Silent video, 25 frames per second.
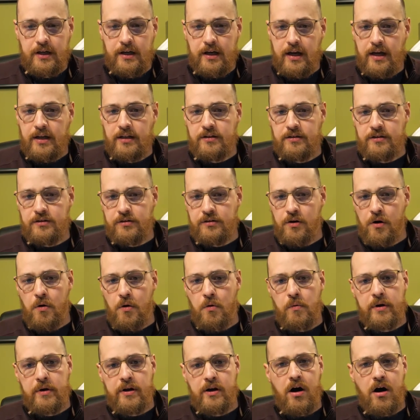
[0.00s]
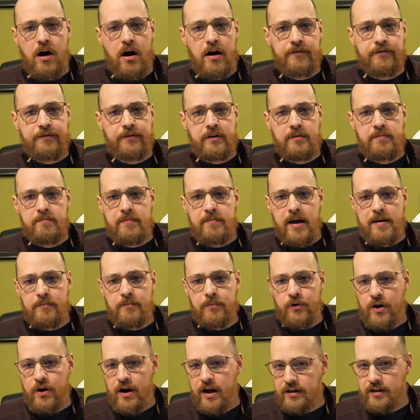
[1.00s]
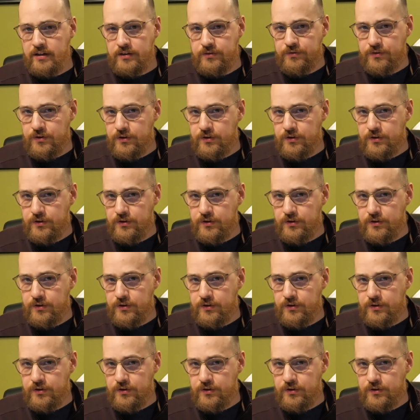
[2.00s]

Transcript: And so we often memorize